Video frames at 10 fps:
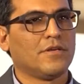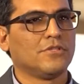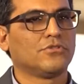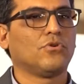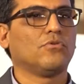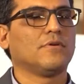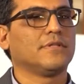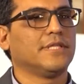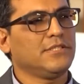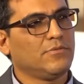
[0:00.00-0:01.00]

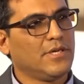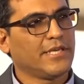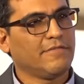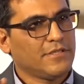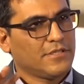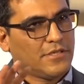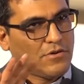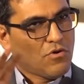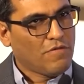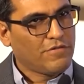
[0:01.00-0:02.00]
So this will give us
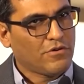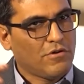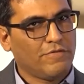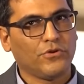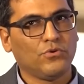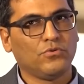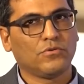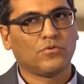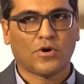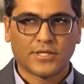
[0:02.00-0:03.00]
an overall
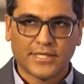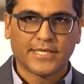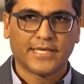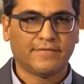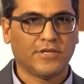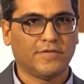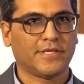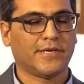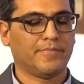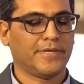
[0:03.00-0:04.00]
view quantitatively of
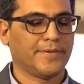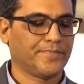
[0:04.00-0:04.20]
the company.